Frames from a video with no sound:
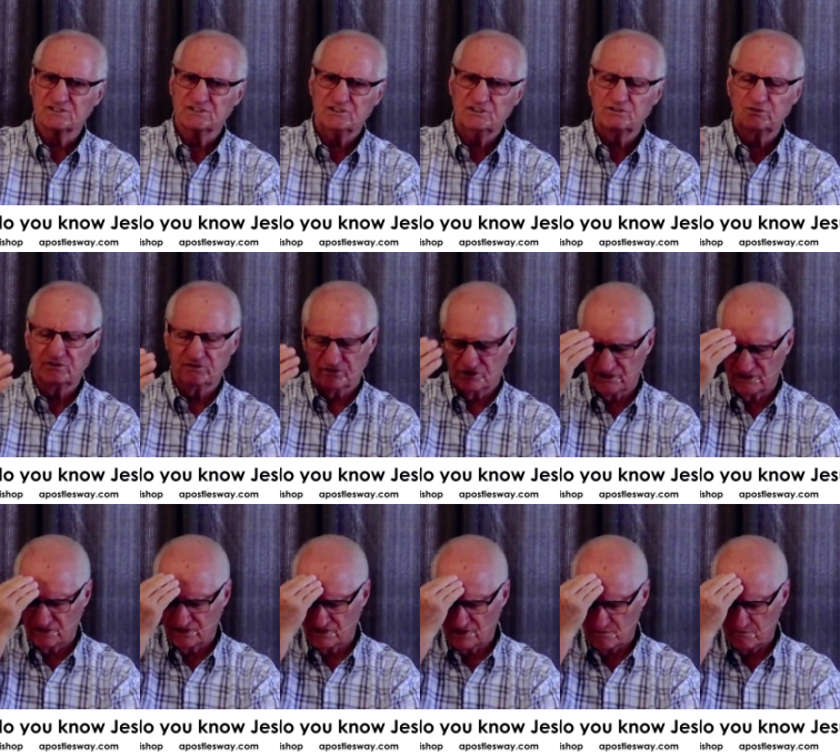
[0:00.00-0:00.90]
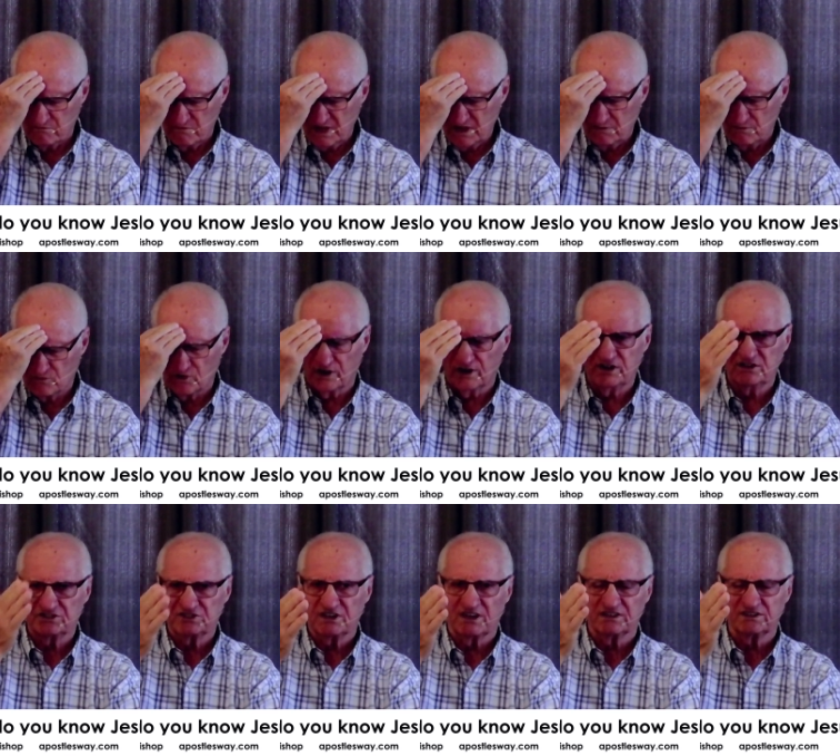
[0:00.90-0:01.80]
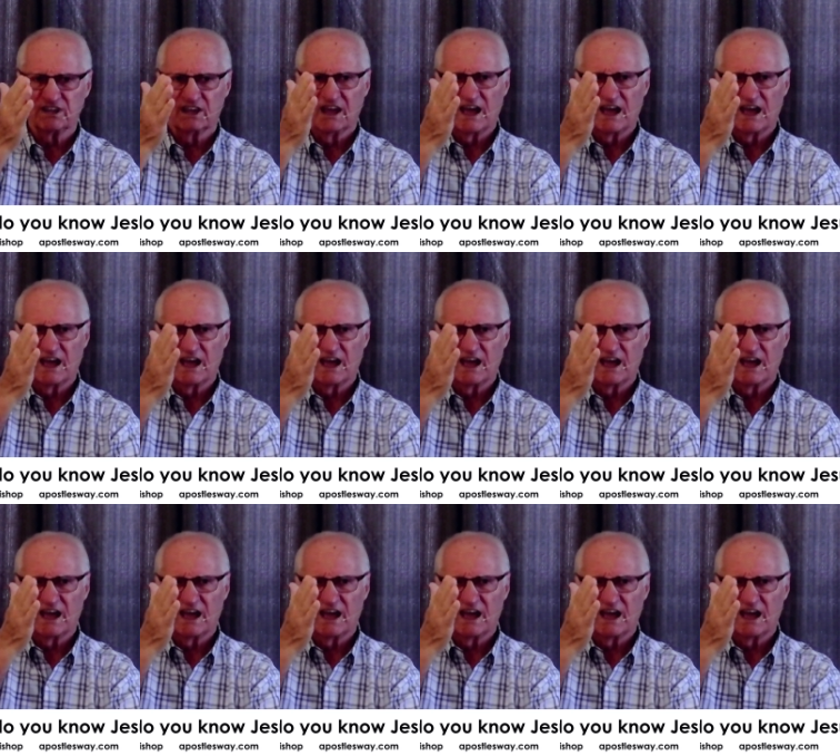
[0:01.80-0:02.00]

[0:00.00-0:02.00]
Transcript: You, the memory says,